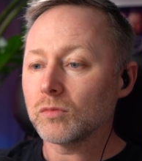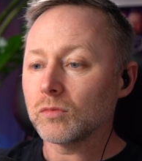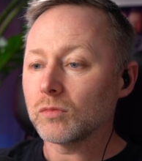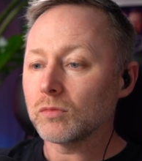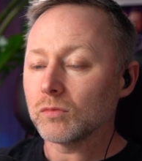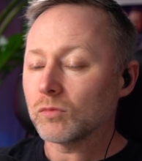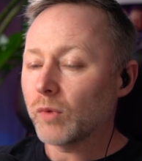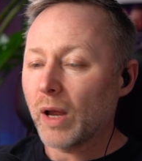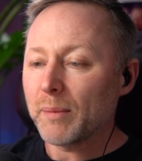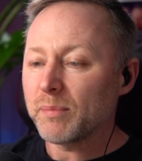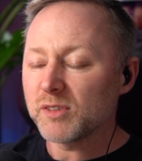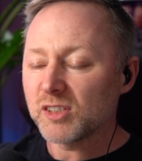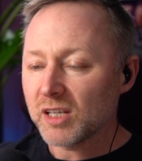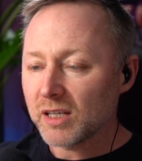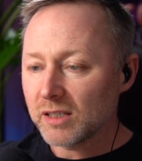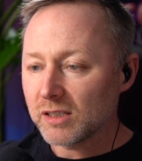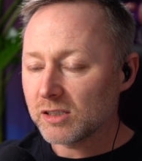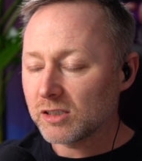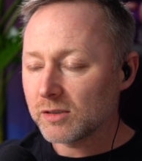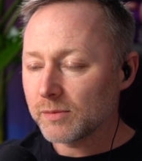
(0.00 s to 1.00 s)

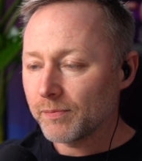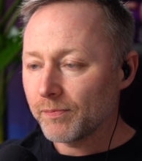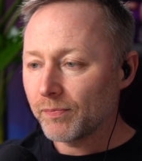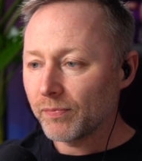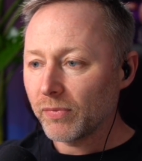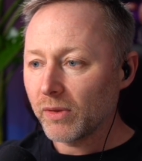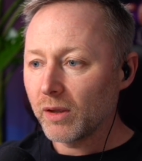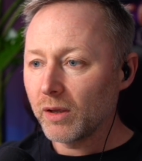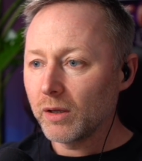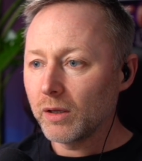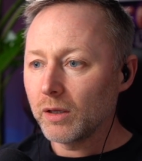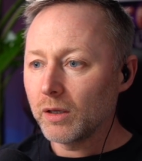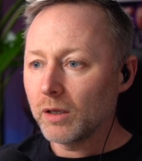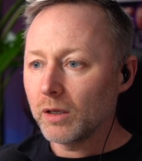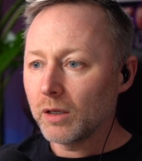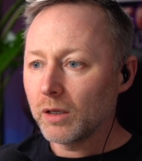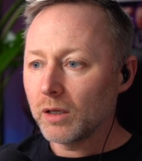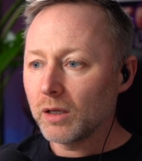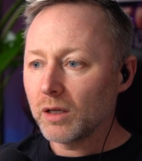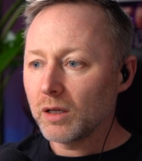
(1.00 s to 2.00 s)
websites.
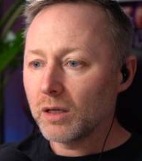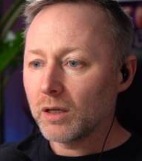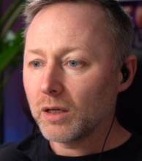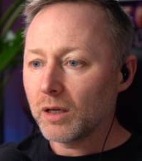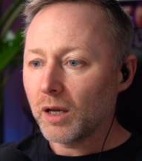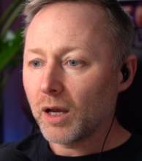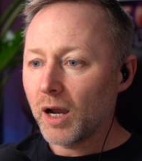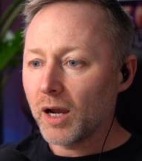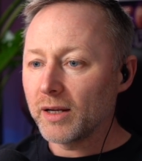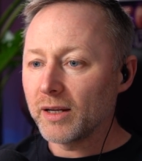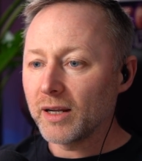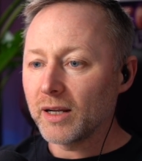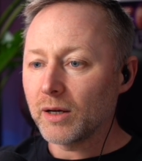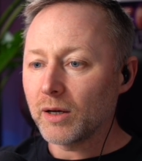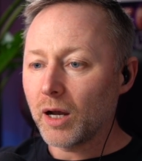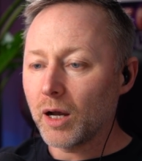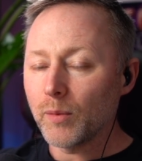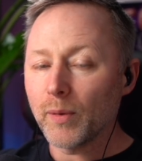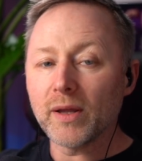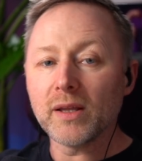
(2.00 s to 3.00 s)
And then
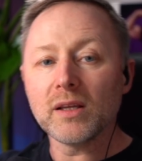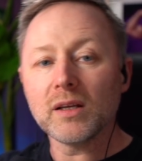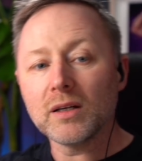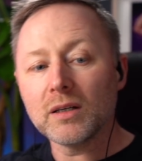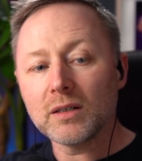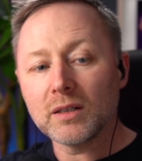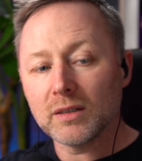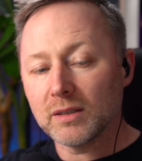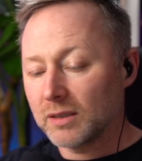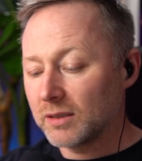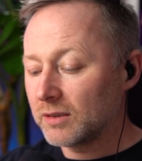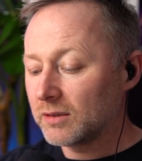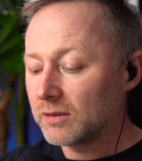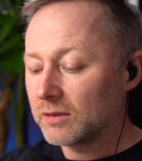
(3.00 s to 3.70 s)
I went, ah.